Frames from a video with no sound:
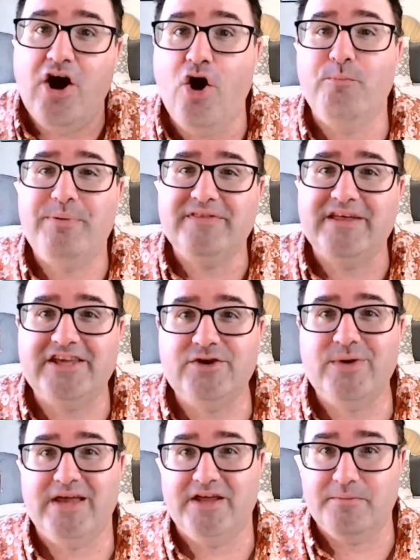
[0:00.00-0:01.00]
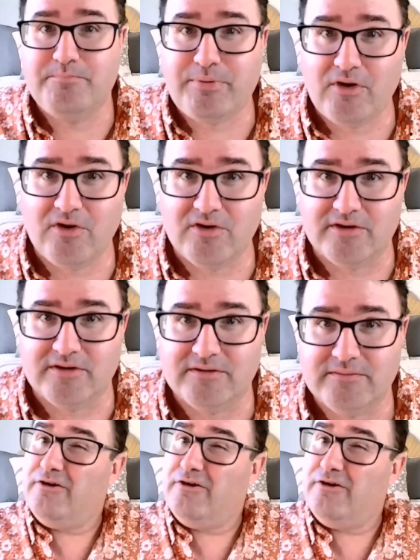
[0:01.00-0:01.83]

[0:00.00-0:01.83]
and hoping that you hit a bird.